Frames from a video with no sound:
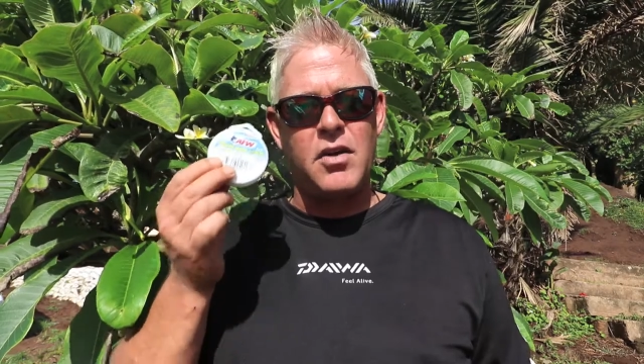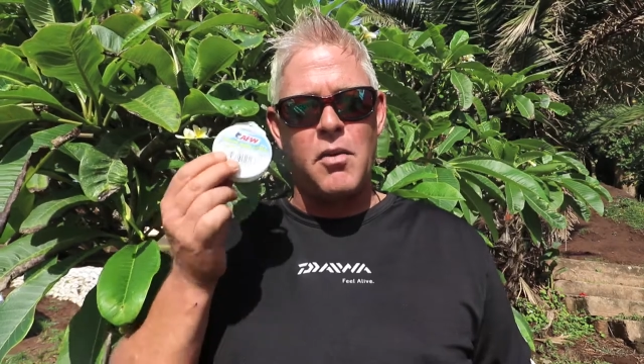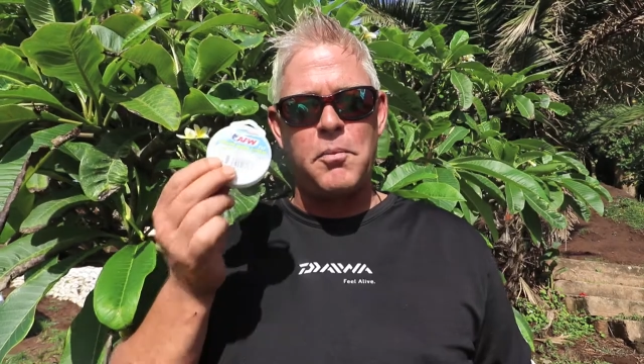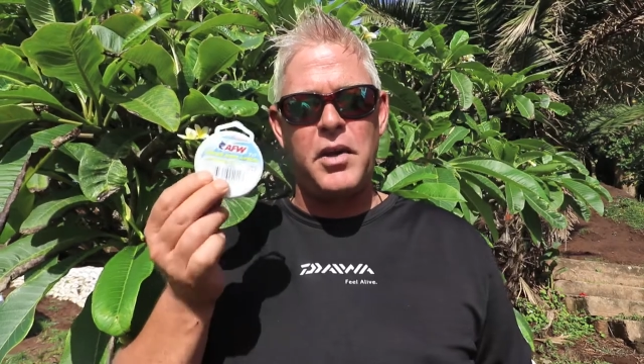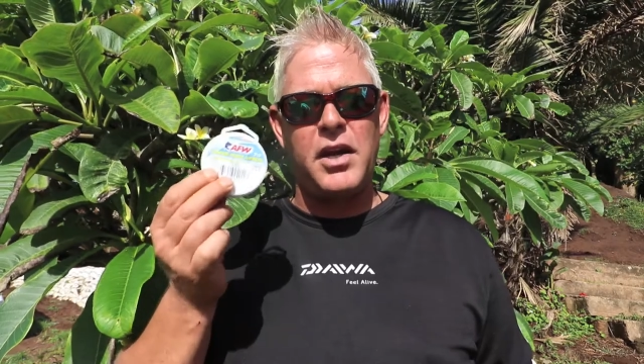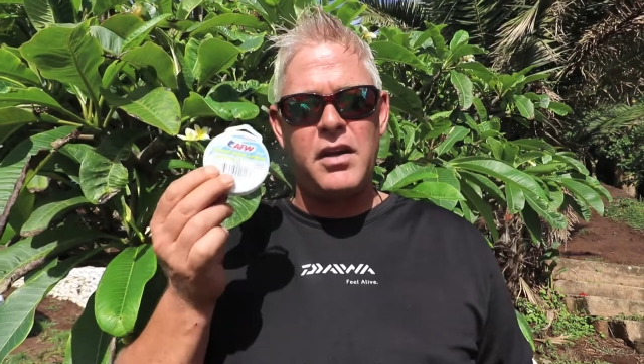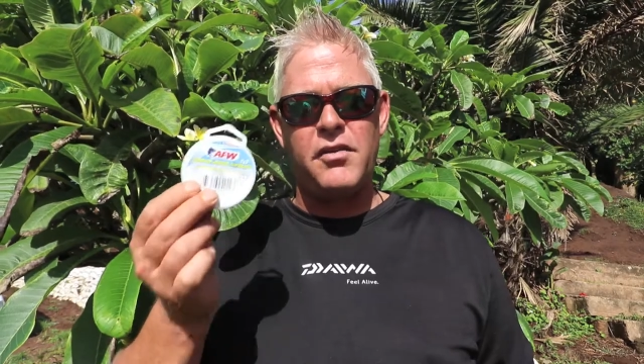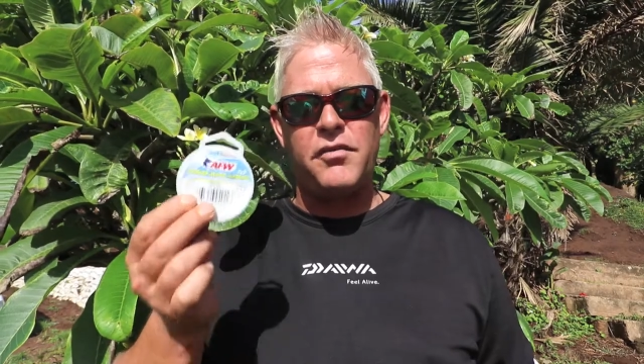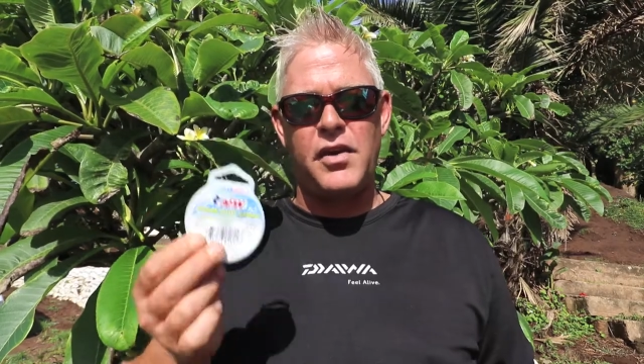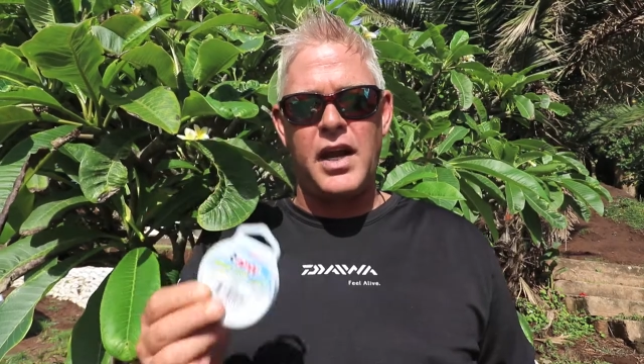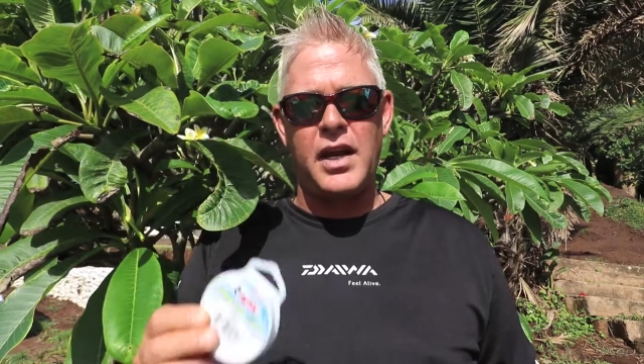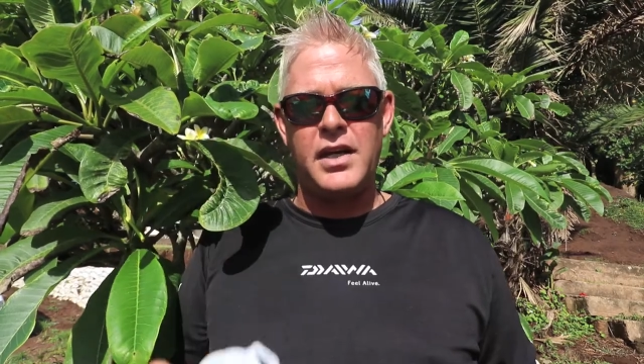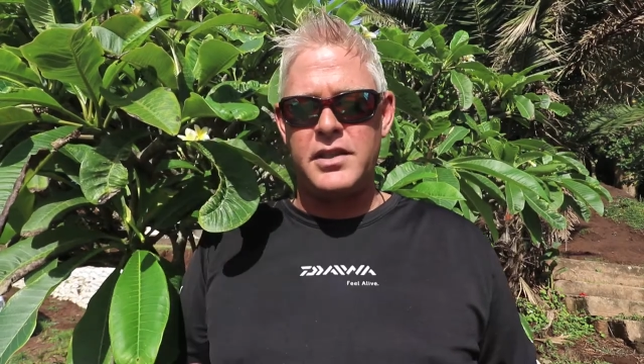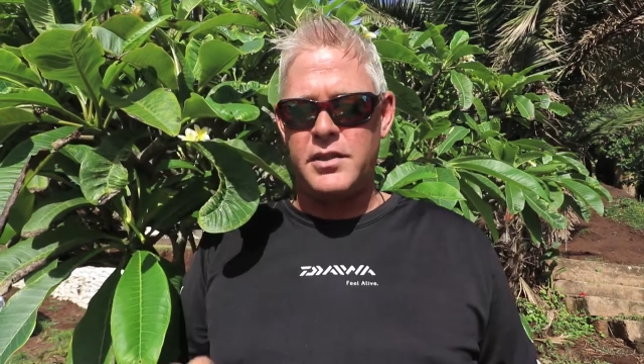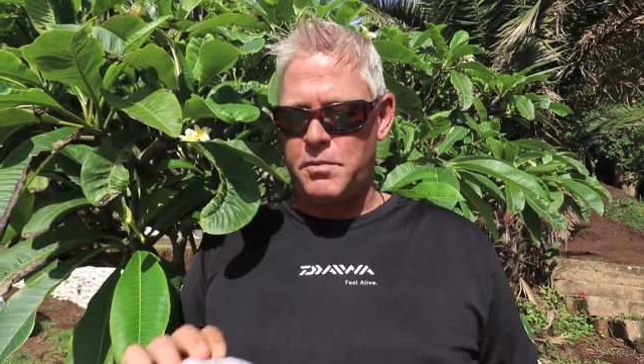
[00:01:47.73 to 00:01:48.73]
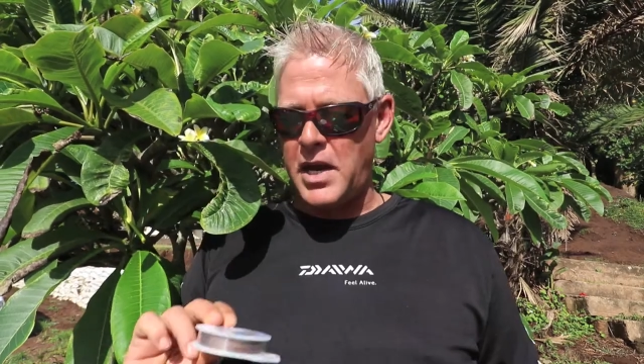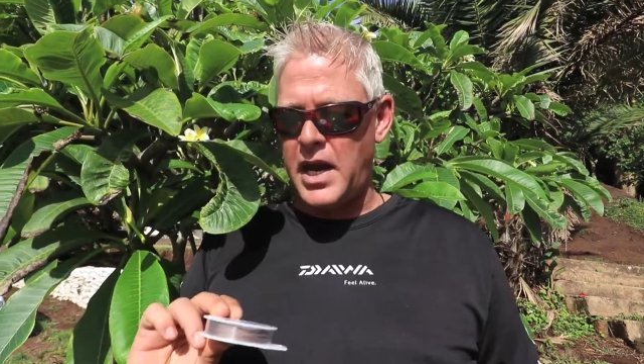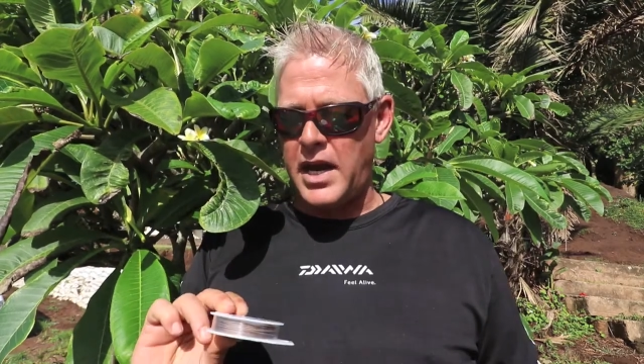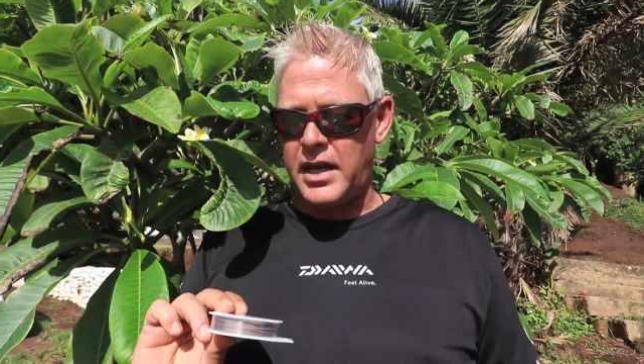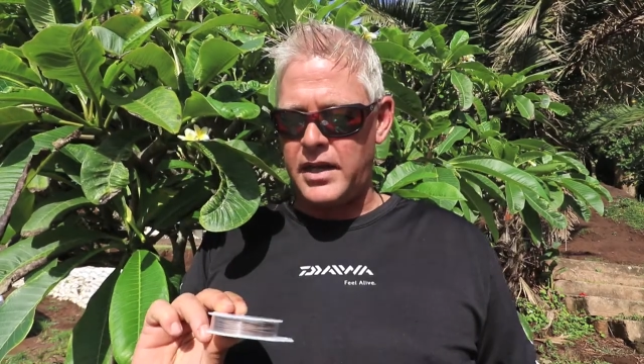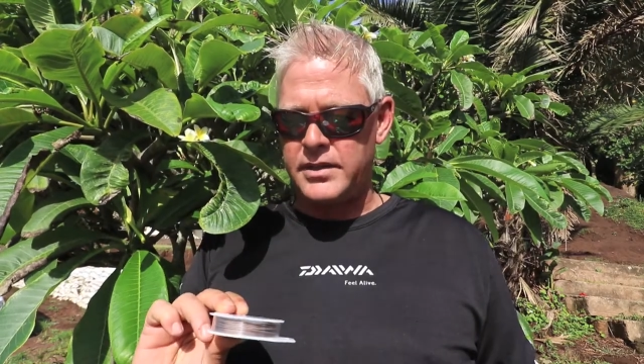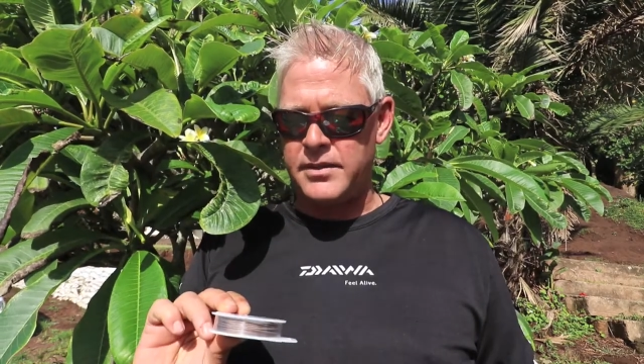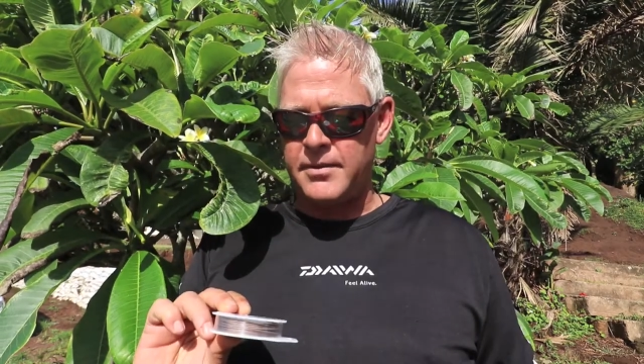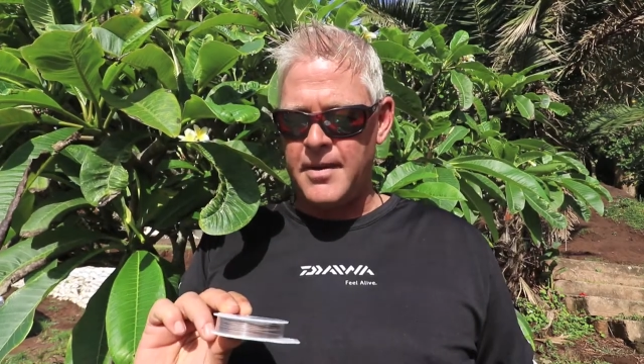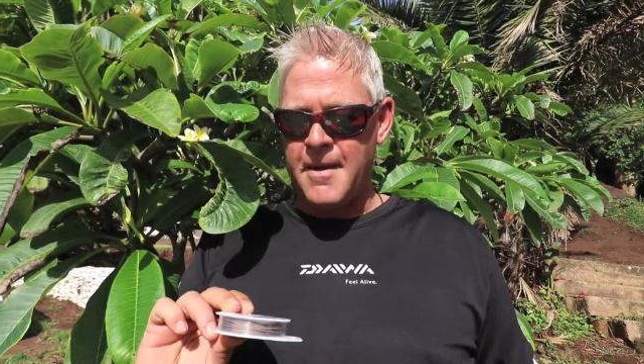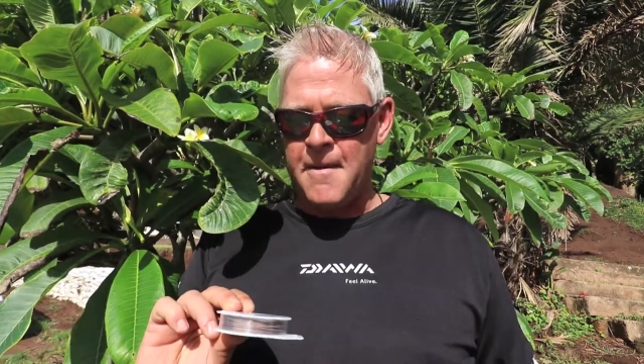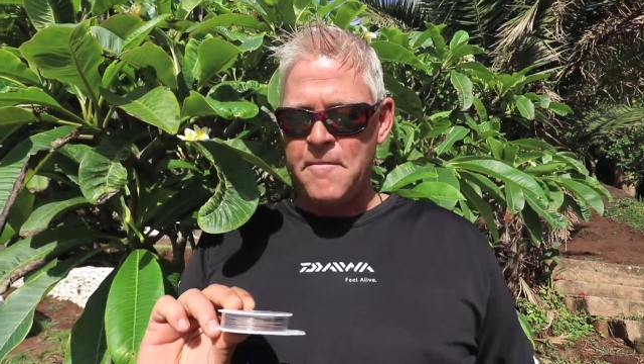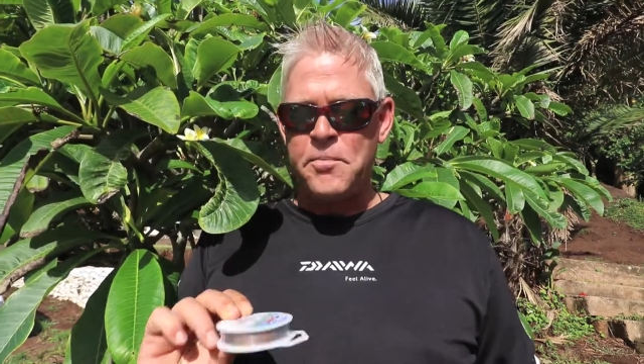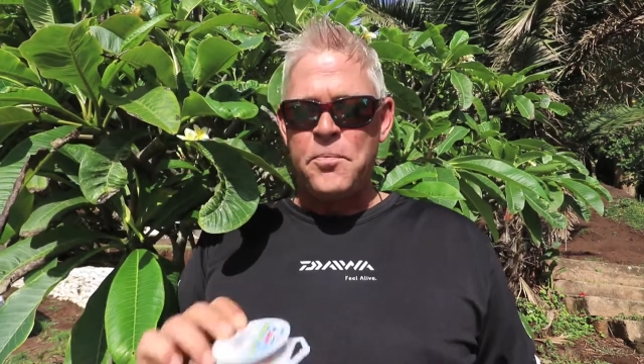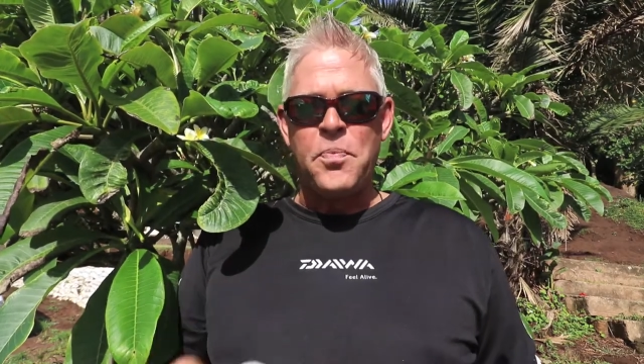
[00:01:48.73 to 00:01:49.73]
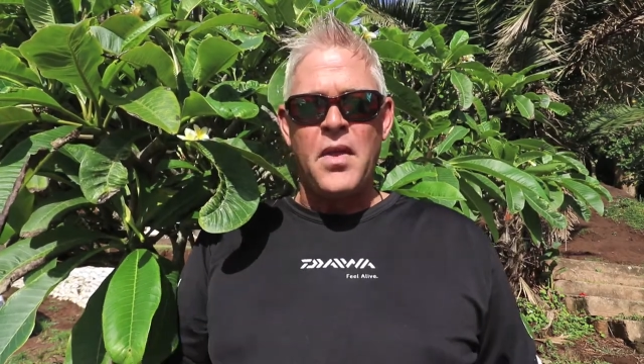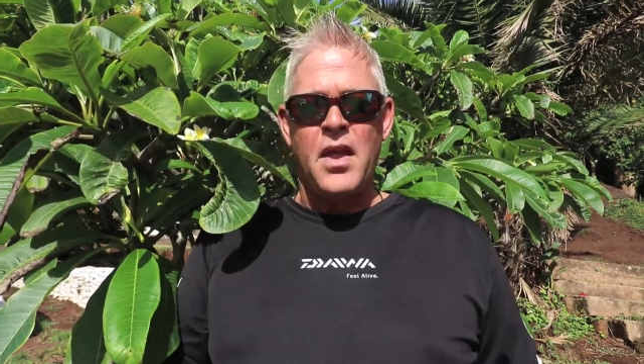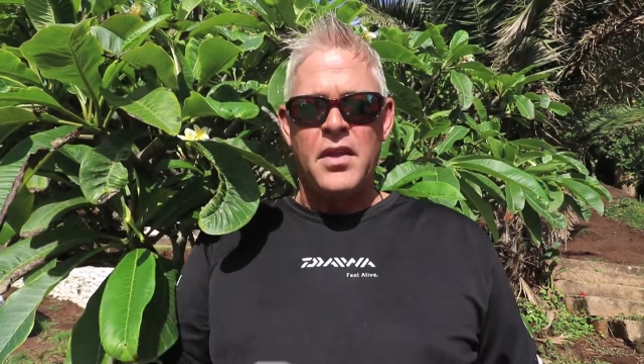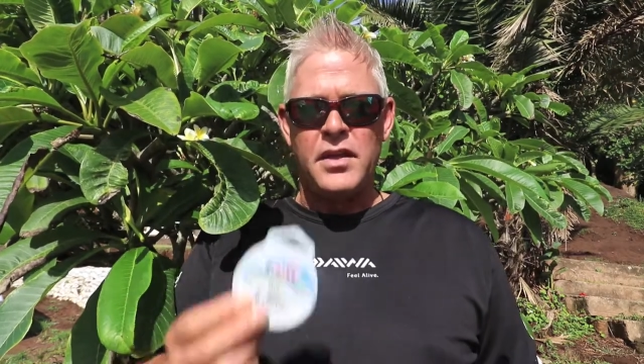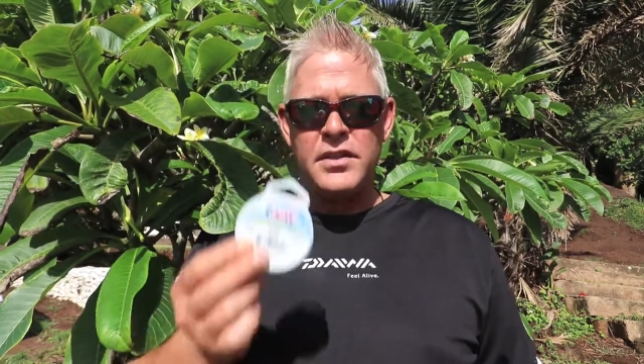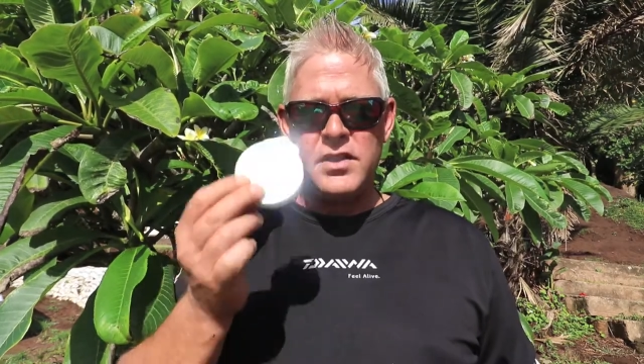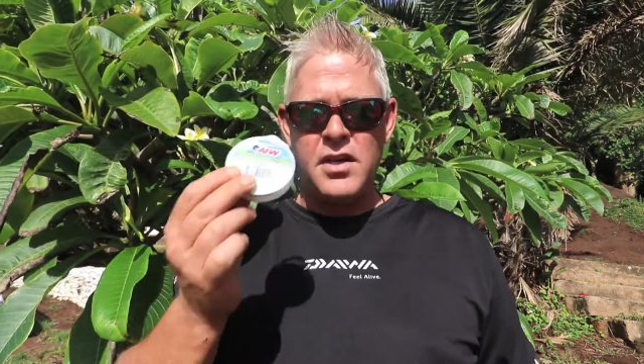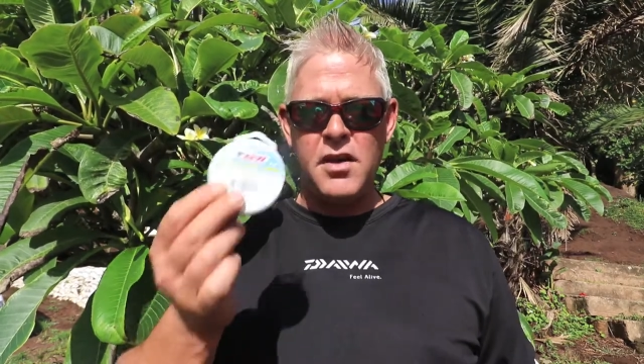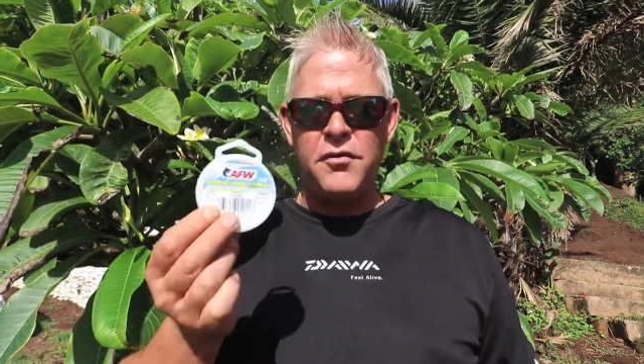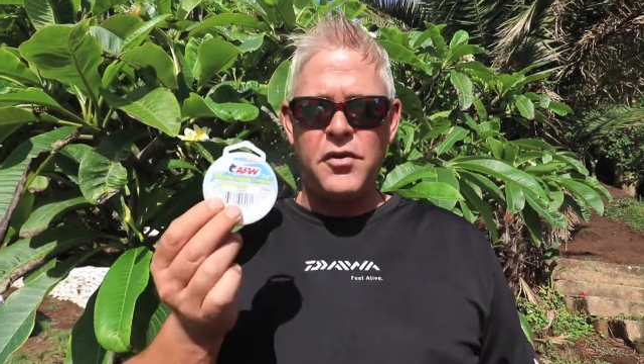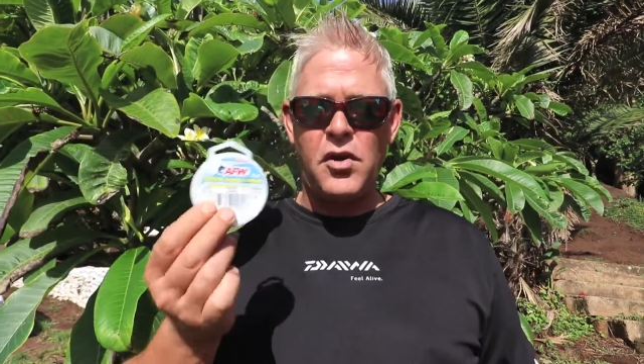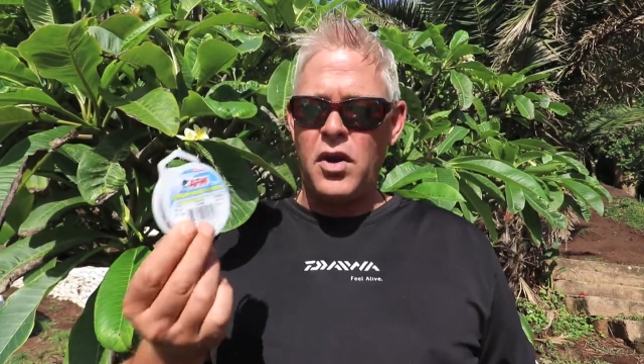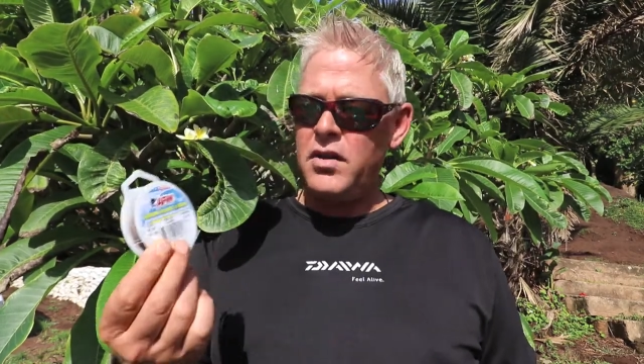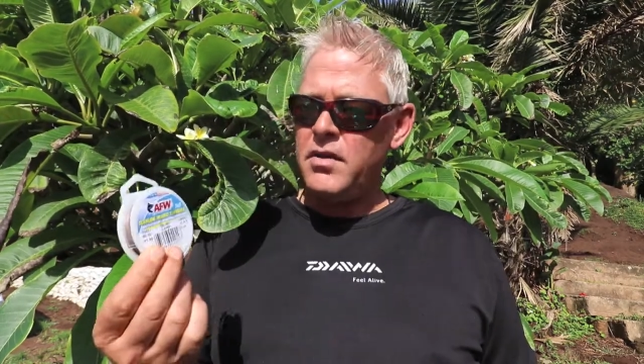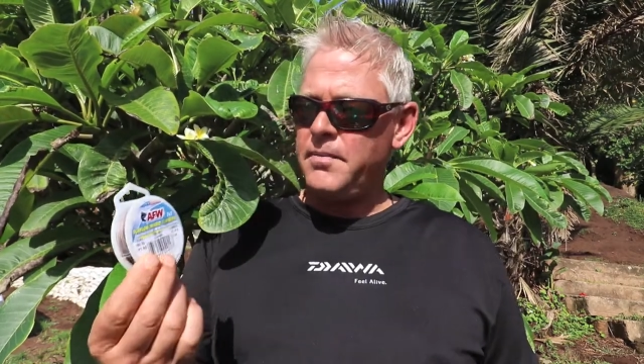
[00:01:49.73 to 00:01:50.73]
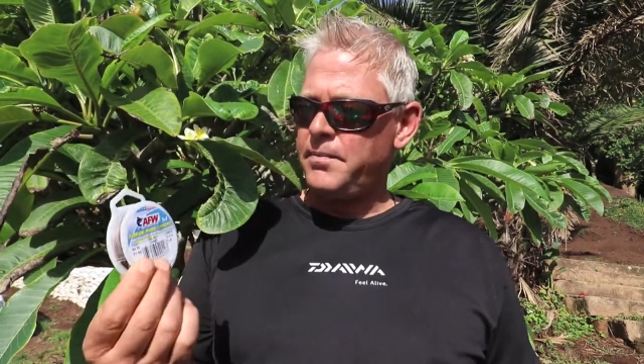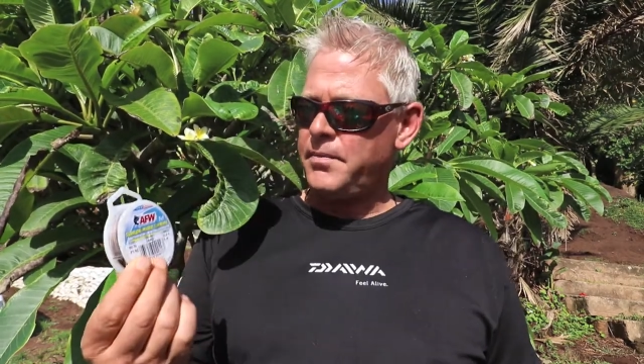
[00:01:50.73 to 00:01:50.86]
competitive anglers bags the Surflon